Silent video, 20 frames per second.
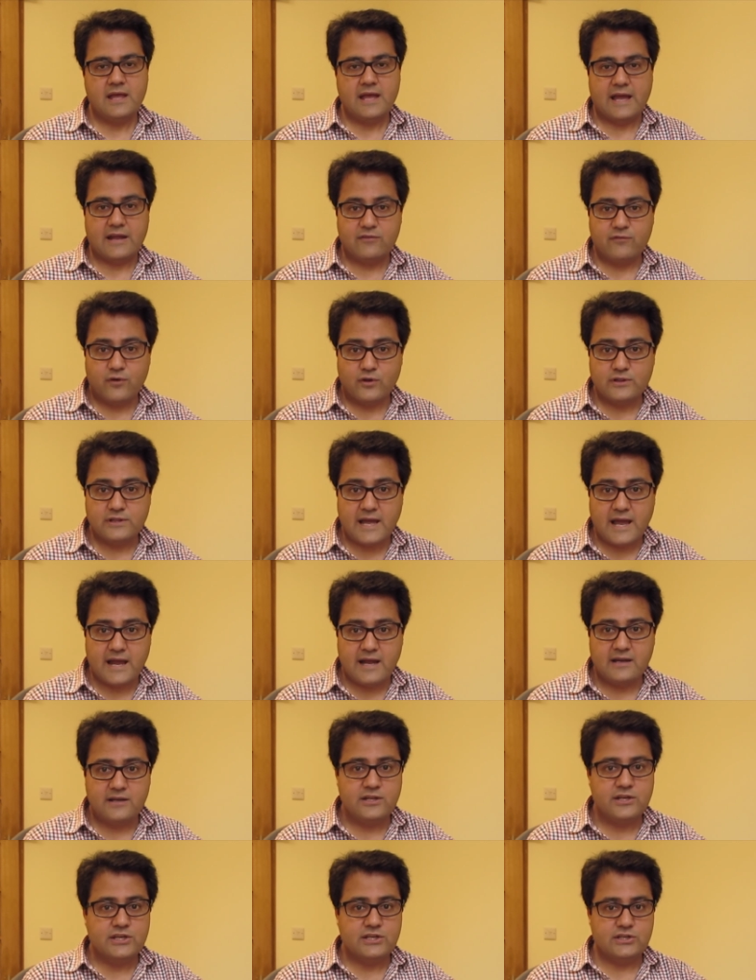And for
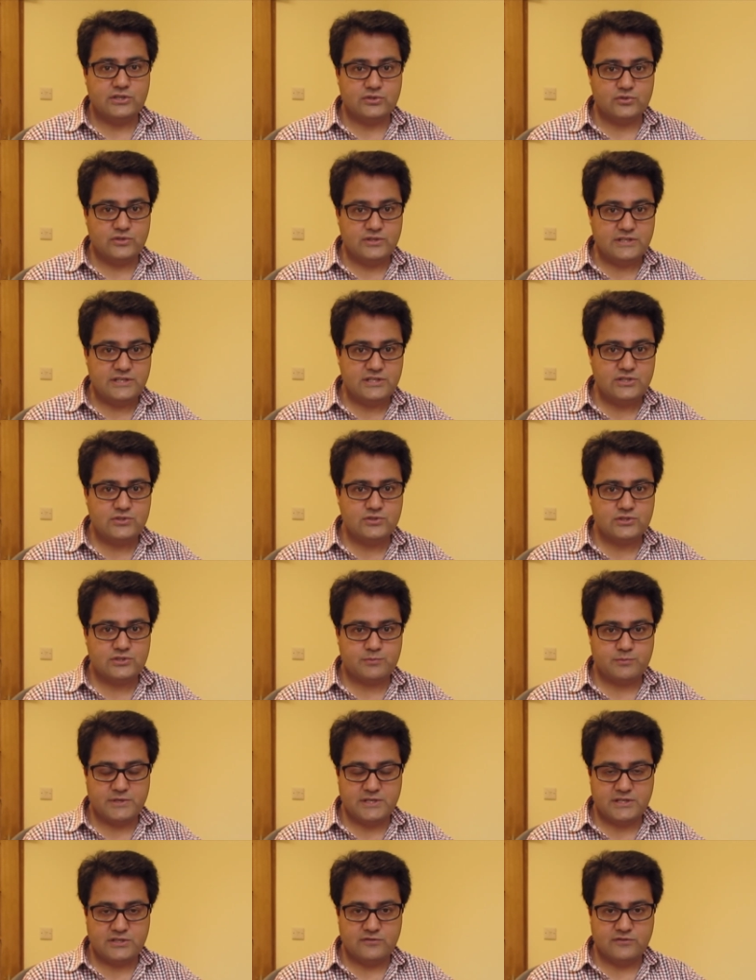that, you need to
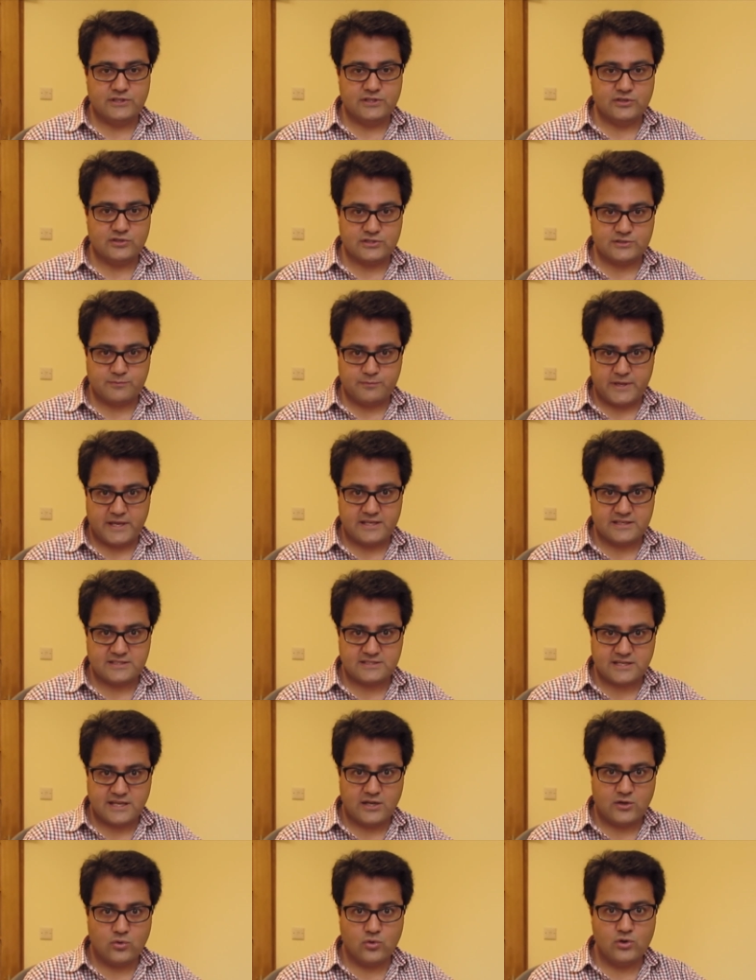speak with your
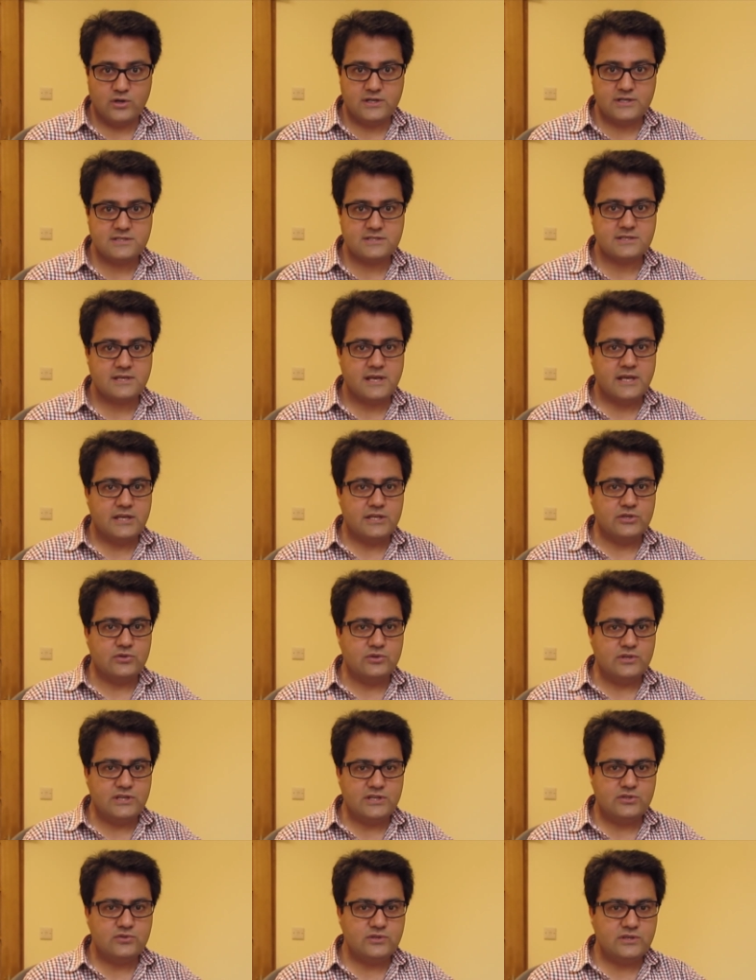stakeholders. You
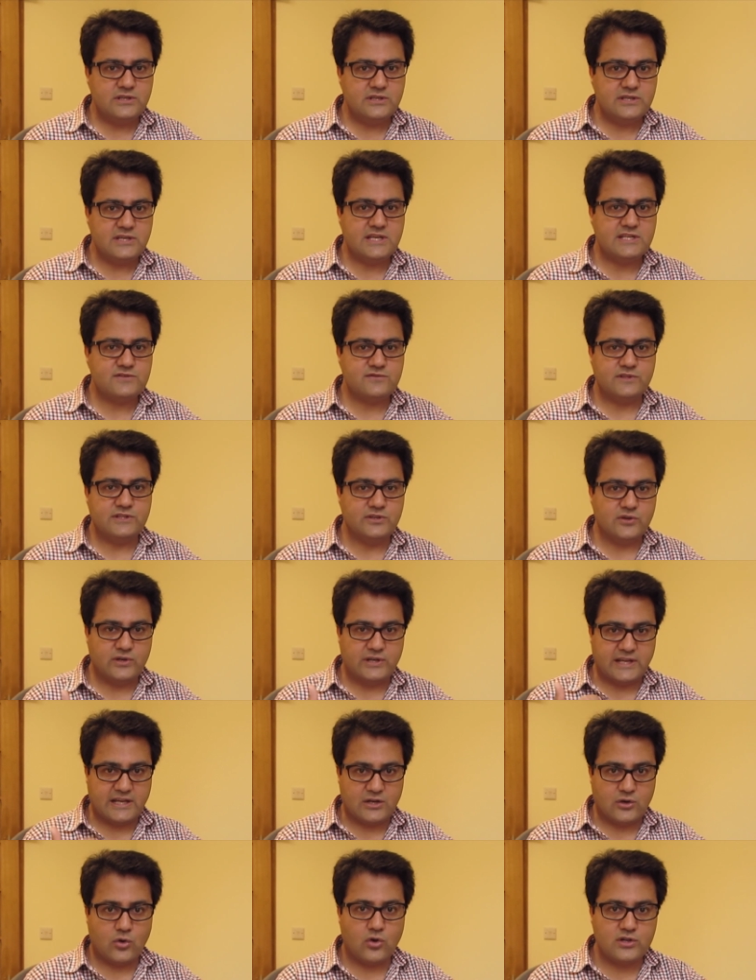need to engage with your
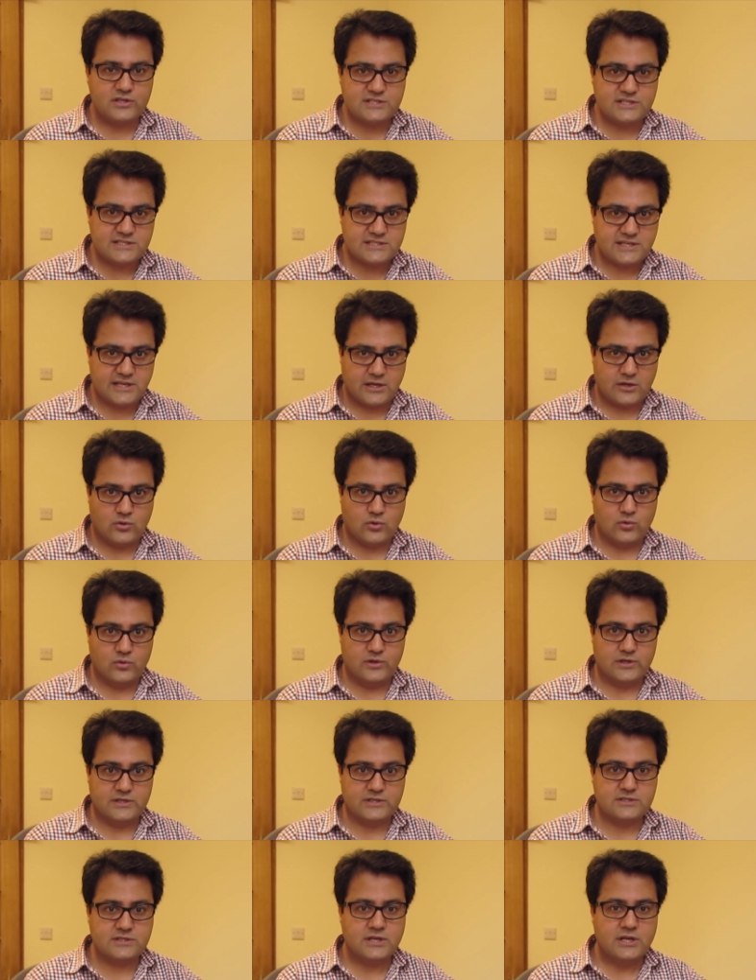technology
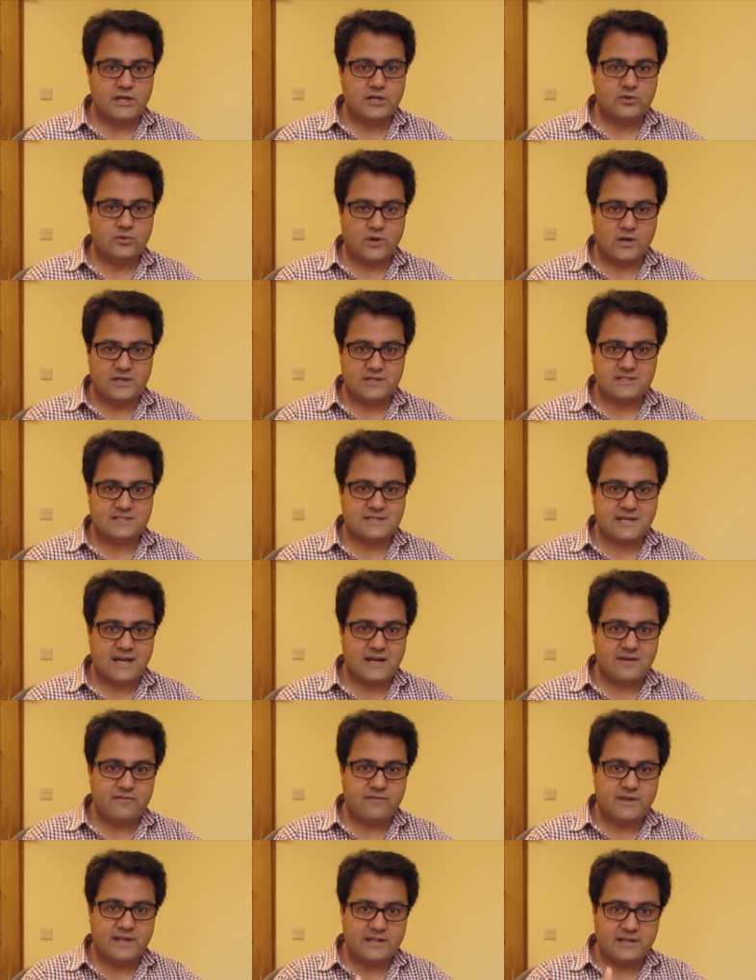stakeholders to
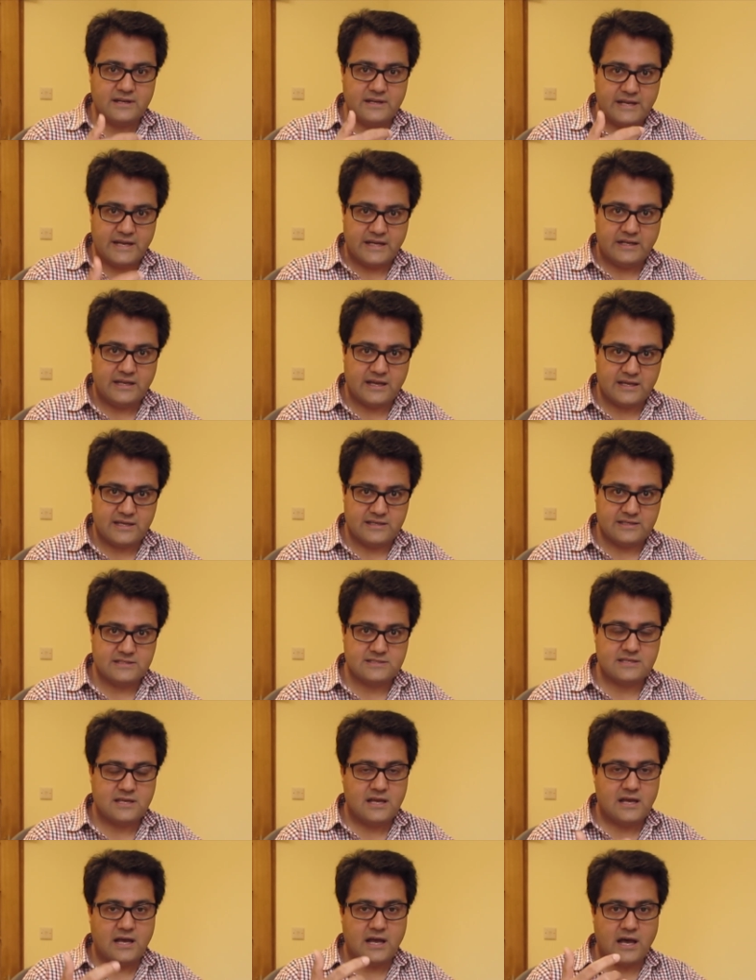understand where the data
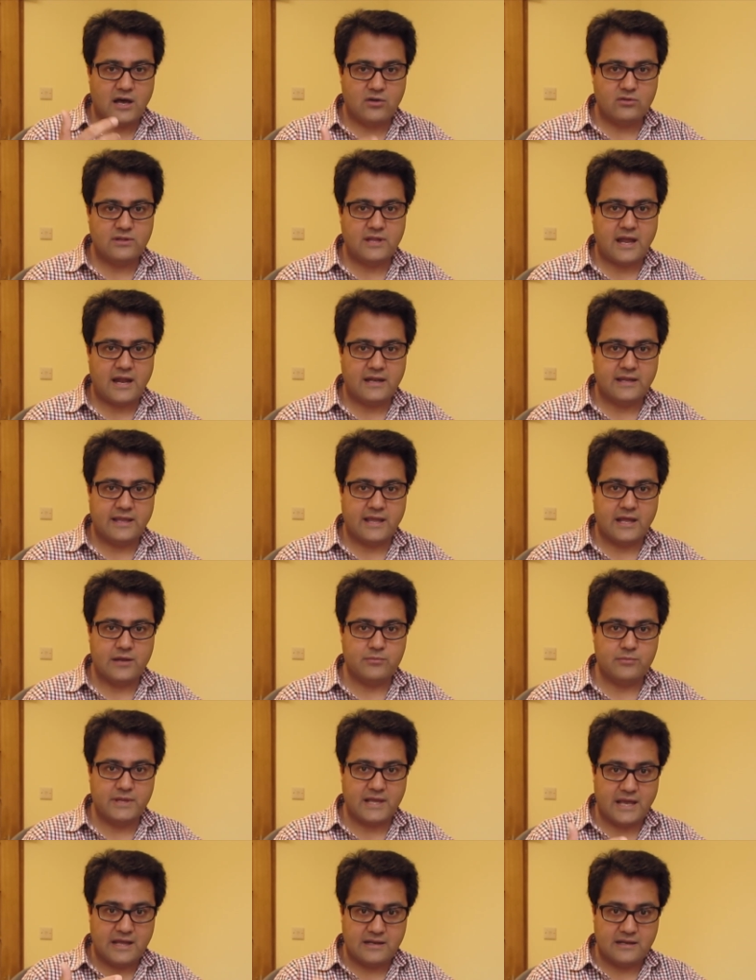is, how that can
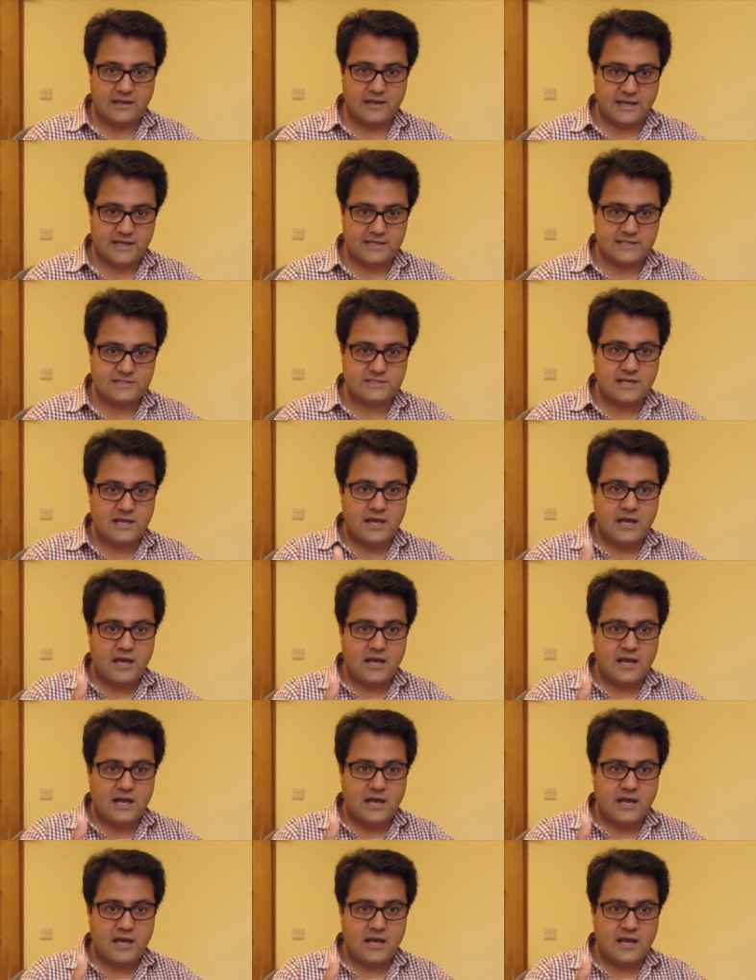be analyzed,